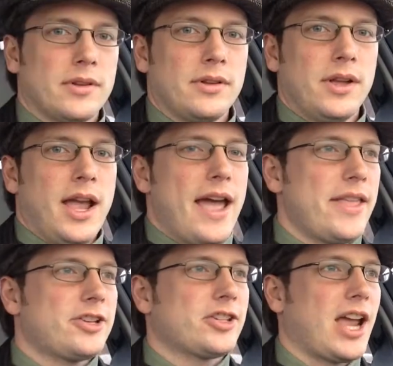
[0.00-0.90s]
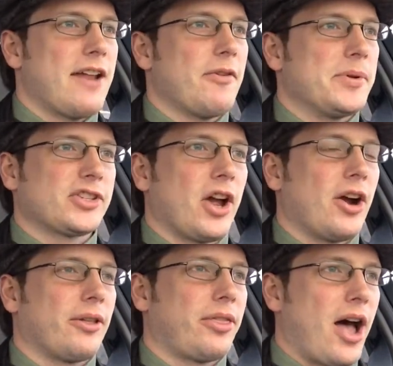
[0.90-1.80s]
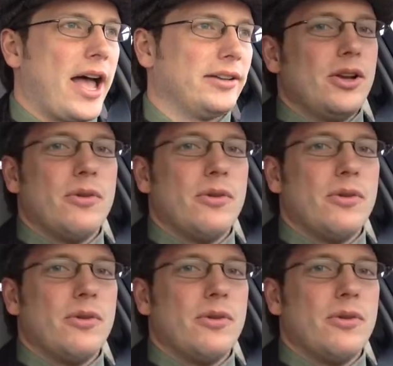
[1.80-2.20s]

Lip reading: And that's just kind of a bizarre thought.